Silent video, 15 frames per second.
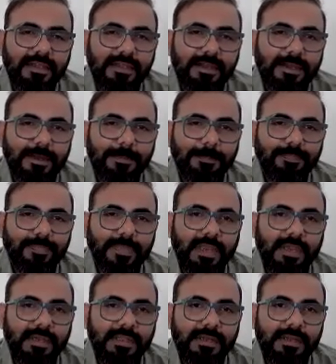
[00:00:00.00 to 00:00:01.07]

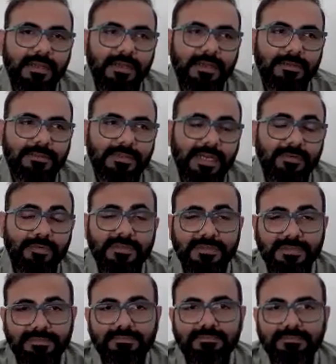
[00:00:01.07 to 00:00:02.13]
and that
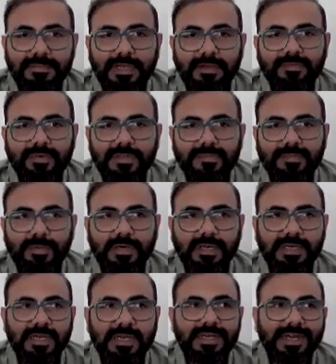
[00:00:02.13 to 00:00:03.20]
was our first
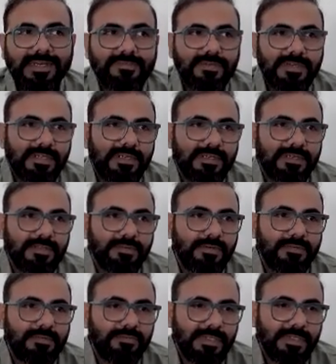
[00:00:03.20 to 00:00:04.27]
product, and that's where
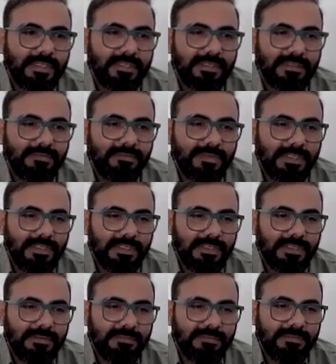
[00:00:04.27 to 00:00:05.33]

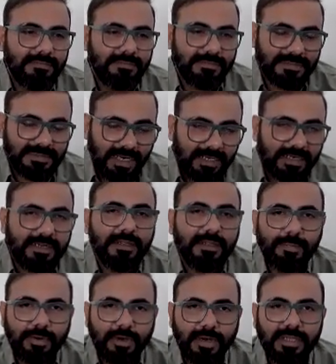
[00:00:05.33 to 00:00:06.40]
we started
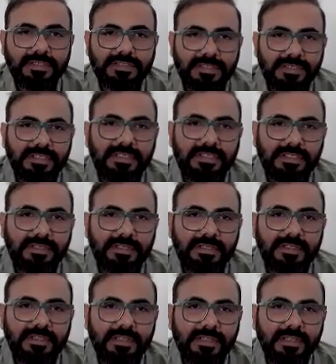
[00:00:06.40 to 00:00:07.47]
our product journey in,